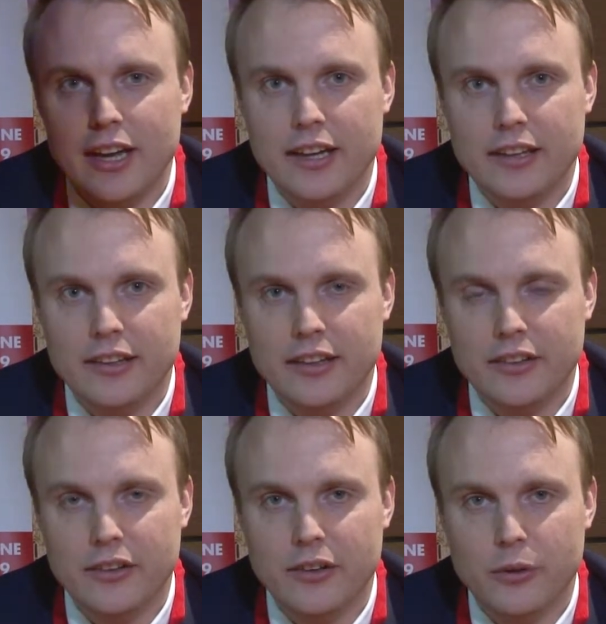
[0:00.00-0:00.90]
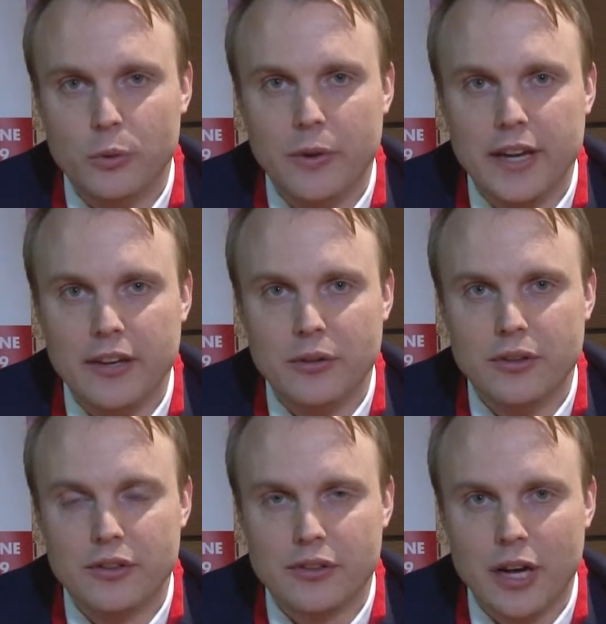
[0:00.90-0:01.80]
in the way you
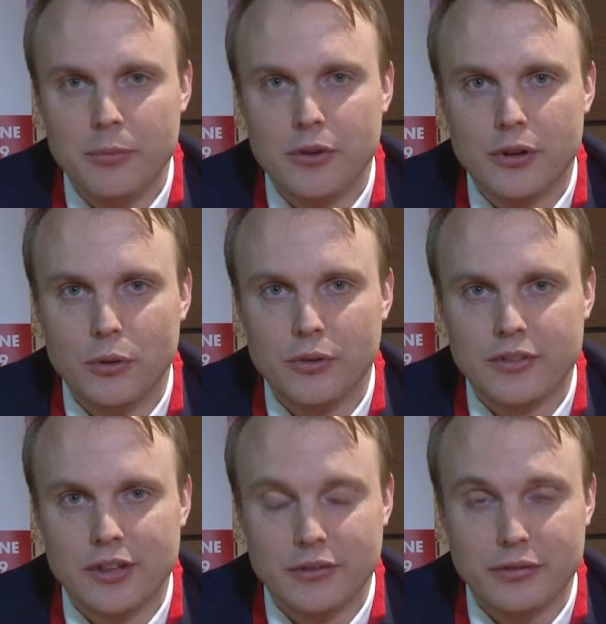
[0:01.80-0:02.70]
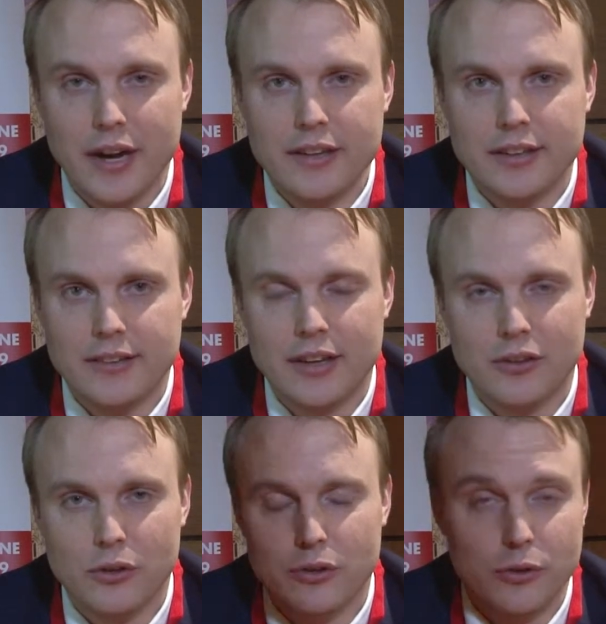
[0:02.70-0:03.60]
describe your ultrasound findings and
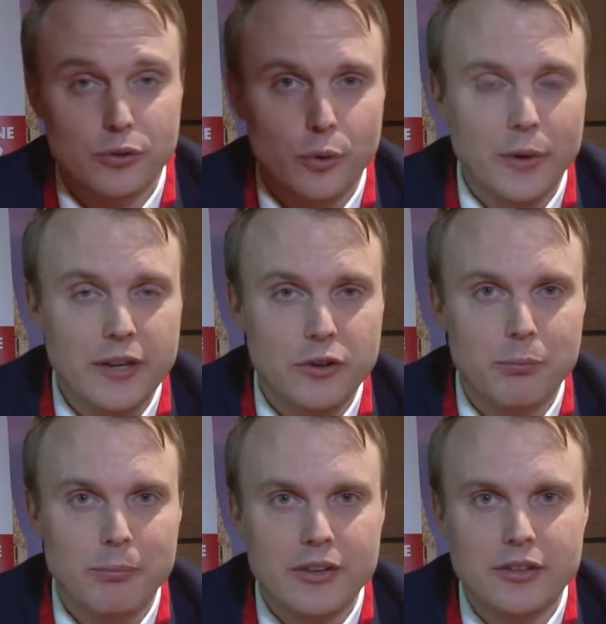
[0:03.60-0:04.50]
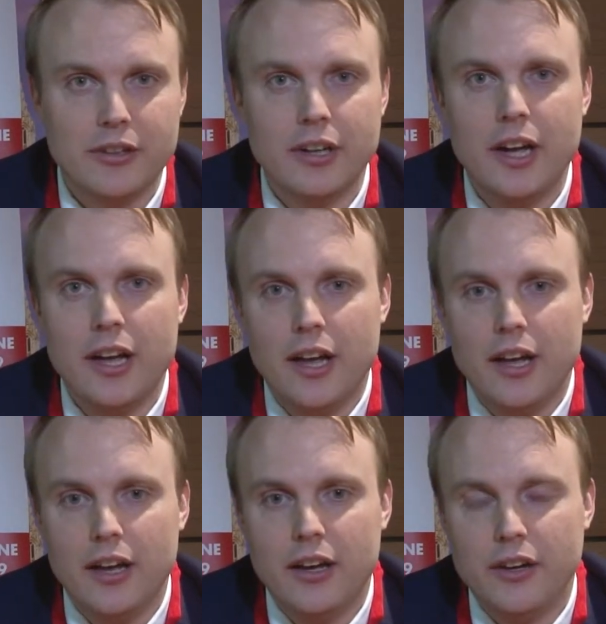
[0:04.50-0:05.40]
also the way you measure
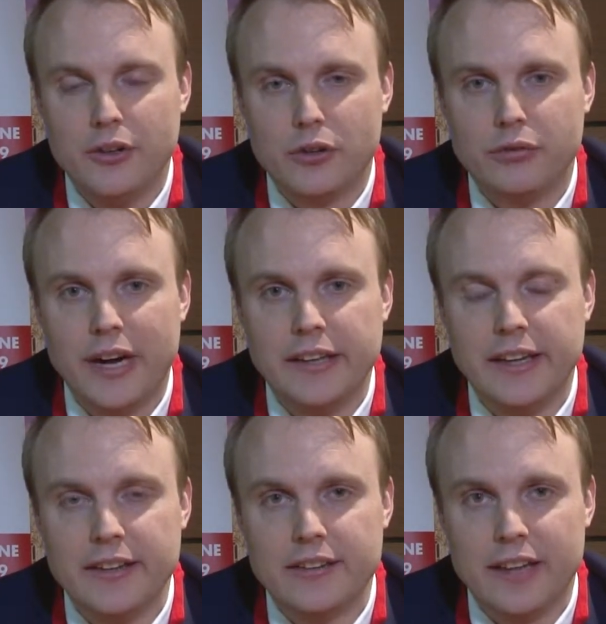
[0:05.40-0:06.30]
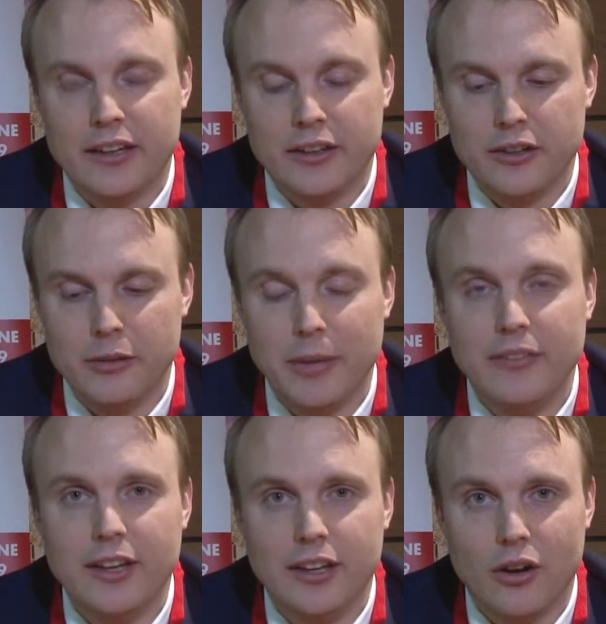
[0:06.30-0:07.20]
your findings. And
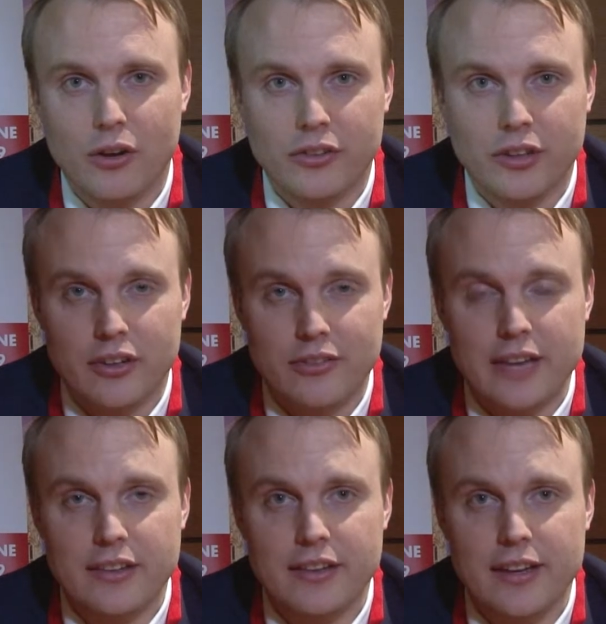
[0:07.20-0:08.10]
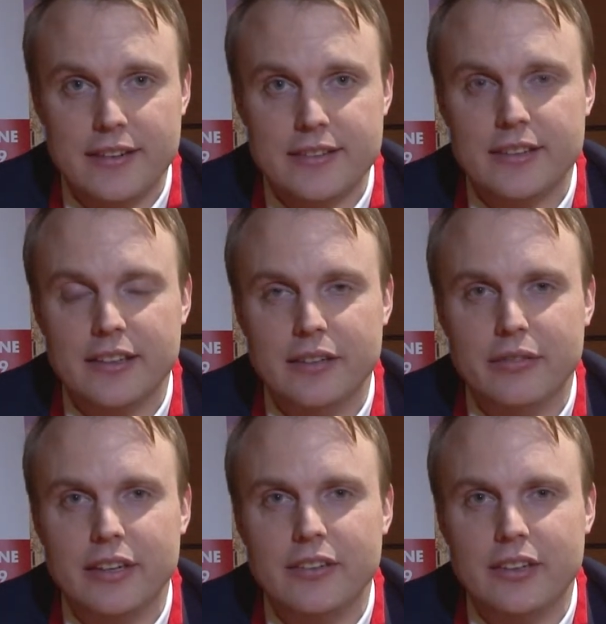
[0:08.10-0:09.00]
depending on a standardized
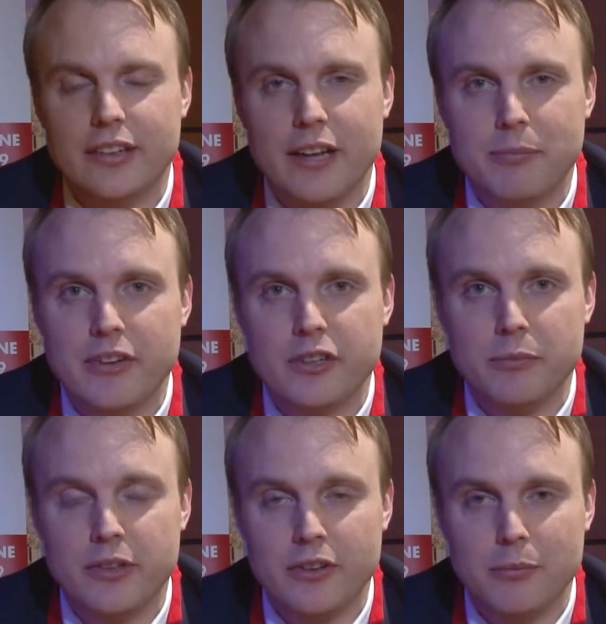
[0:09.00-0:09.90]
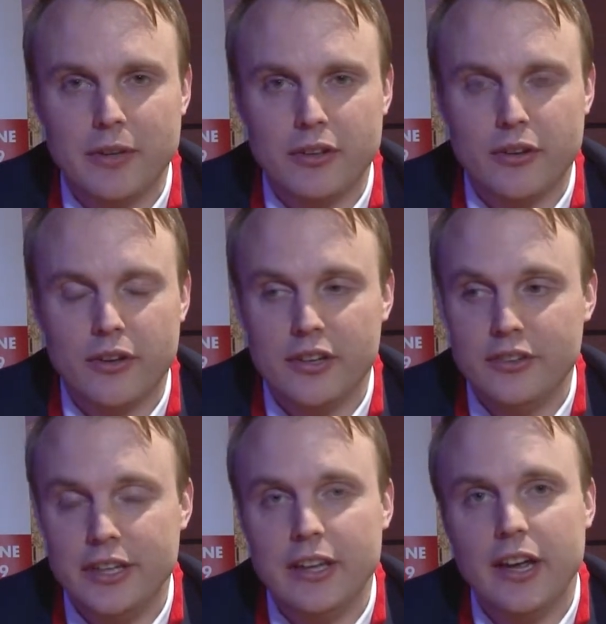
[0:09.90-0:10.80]
definition and measurement
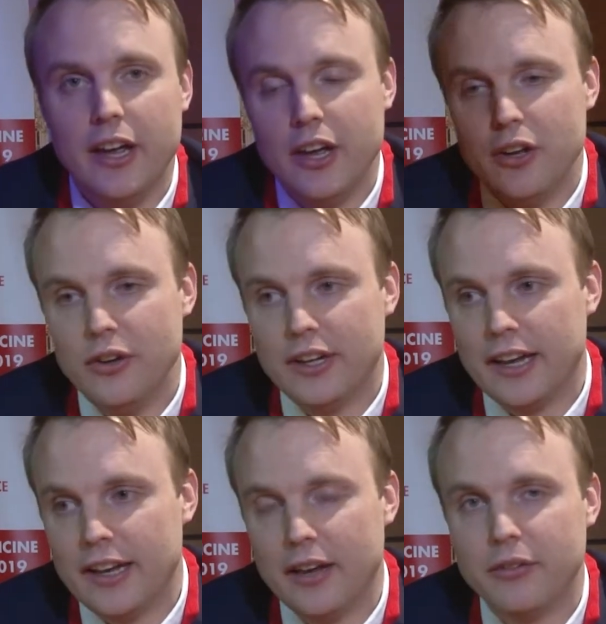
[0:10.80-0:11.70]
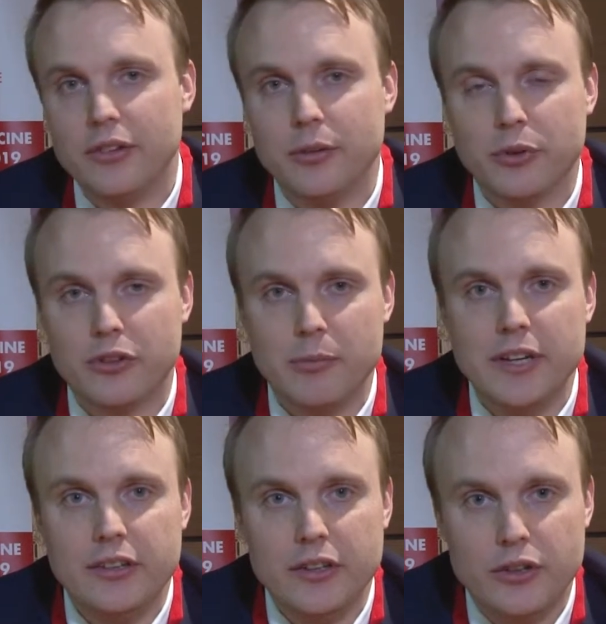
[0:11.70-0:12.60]
methodology, you can have the
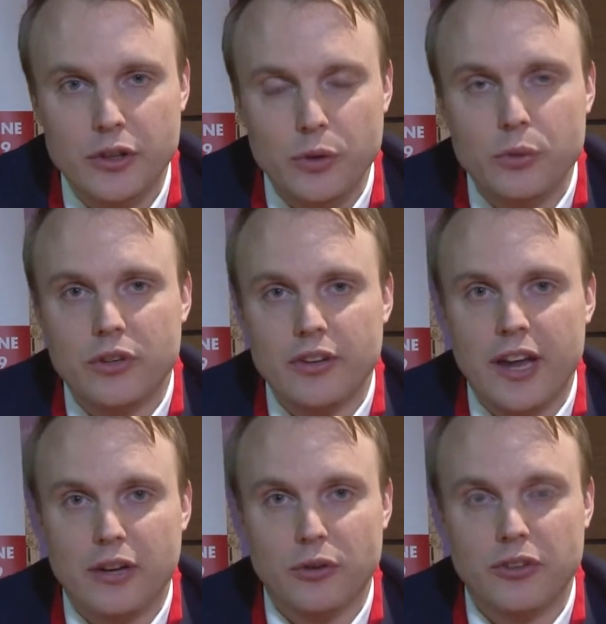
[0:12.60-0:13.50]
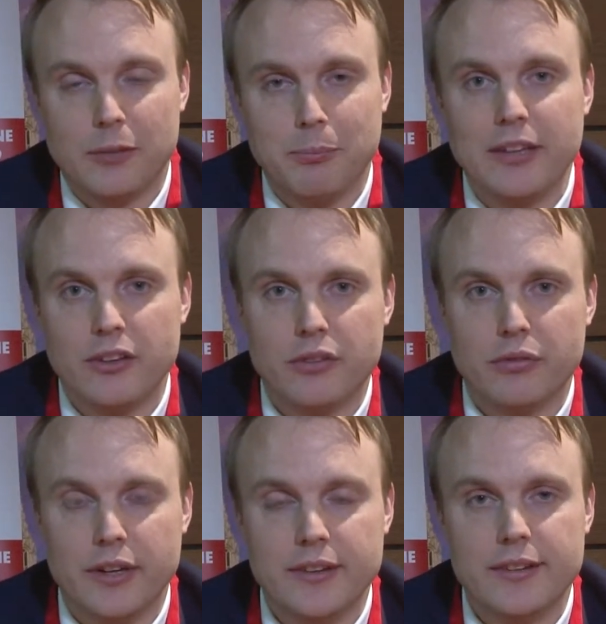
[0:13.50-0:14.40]
possibility to use diagnostic methods.
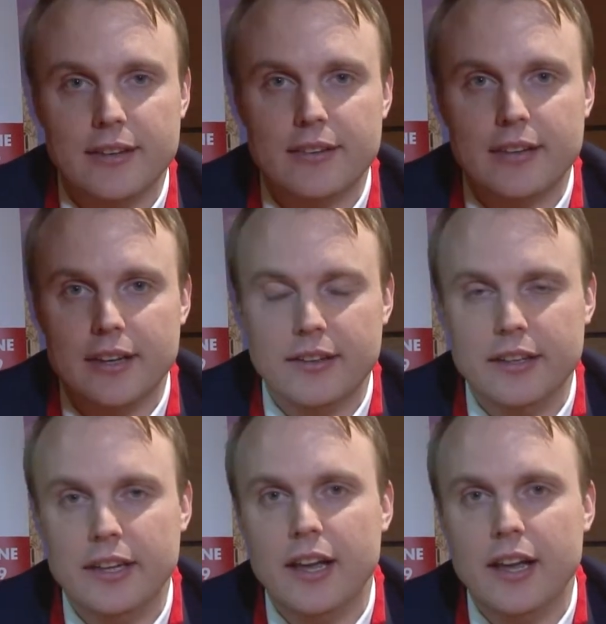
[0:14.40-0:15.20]
For instance, in the